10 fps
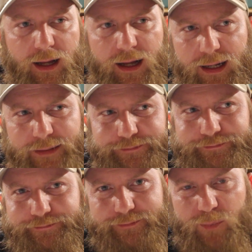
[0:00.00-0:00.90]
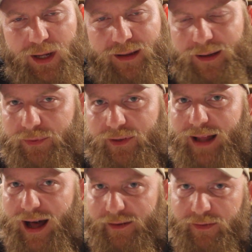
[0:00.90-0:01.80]
Um, when it comes to
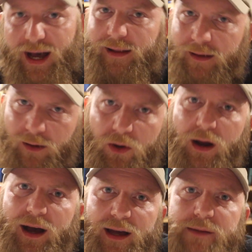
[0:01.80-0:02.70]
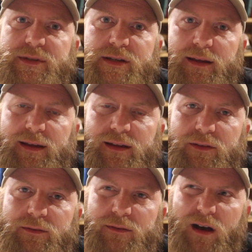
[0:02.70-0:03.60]
nonviolent crimes,
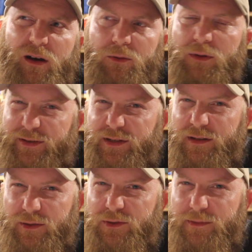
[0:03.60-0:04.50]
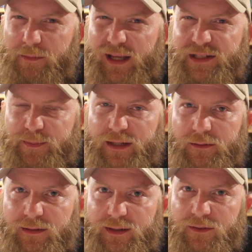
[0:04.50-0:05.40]
it's all restitution-based
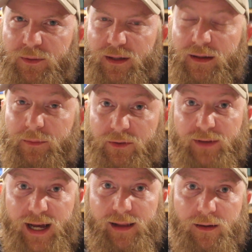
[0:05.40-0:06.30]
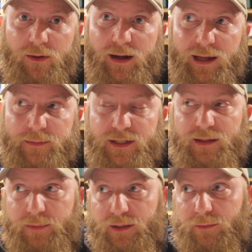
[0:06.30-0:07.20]
penalties. When it comes to violent crimes,
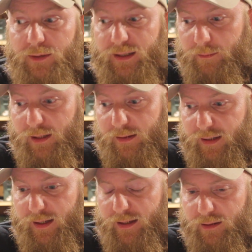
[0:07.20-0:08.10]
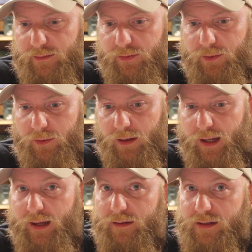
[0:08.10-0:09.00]
it could be rehabilitative or
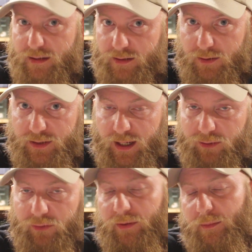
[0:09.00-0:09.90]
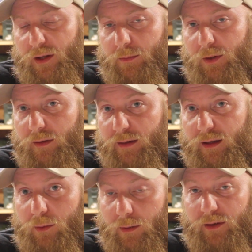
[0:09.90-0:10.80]
disassociation from the
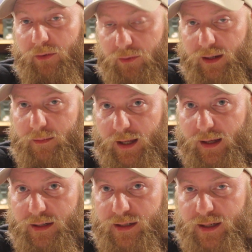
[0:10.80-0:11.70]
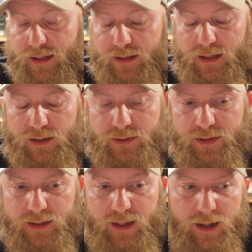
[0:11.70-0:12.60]
community, or in extreme cases,
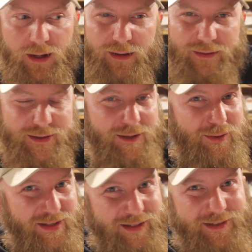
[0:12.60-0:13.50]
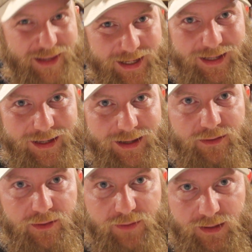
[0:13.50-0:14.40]
execution. There's no such thing
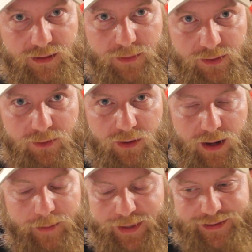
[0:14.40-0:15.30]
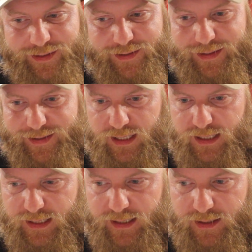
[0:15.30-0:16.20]
as a victimless crime. That just doesn't
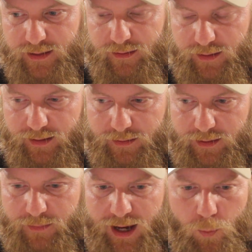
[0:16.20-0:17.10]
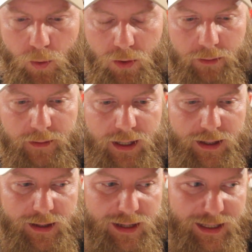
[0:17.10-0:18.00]
exist in, in, in my world.
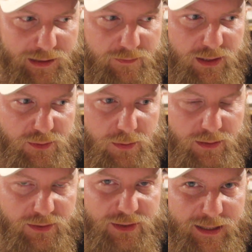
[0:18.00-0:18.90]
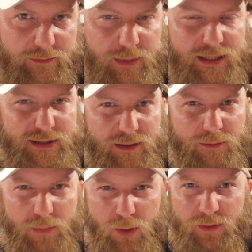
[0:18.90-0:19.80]
Individual achievement
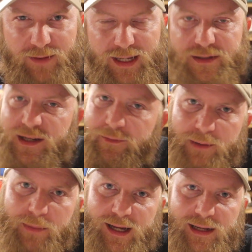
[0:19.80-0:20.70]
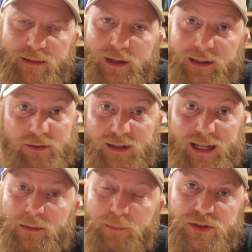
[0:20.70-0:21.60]
still motivates everybody, but it's
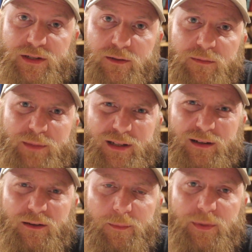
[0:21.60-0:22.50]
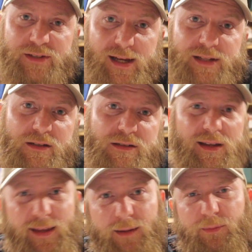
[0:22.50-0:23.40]
not the pursuit of material possessions
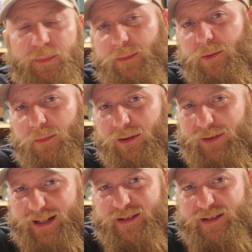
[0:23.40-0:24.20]
that keeps people moving.